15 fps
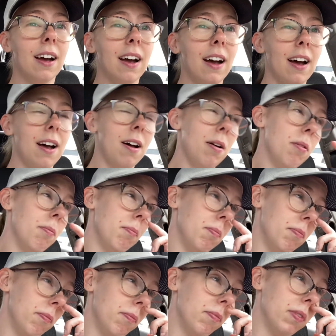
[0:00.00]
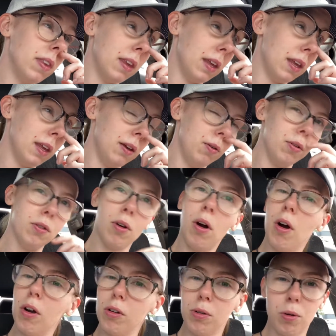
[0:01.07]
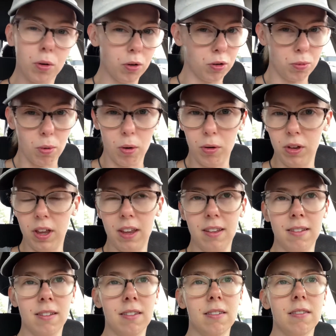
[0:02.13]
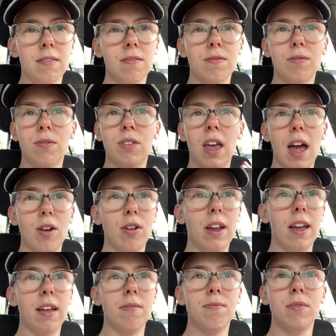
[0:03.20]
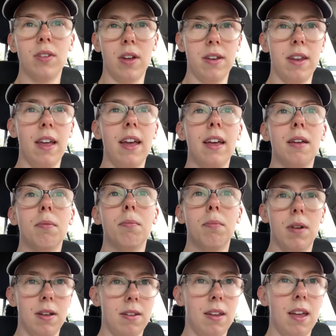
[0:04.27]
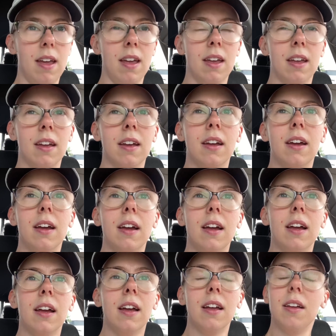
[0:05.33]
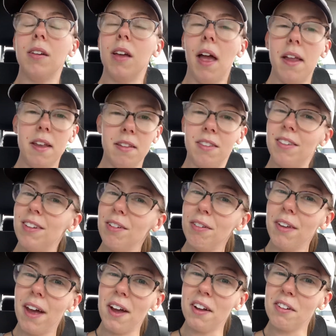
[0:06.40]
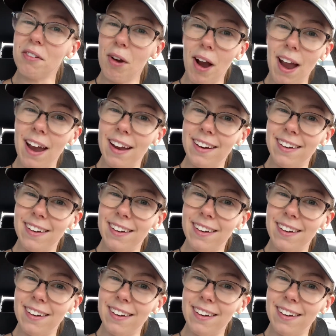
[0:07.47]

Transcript: Um, it was hardcore swollen Saturday, Sunday, Monday, and it's still not great.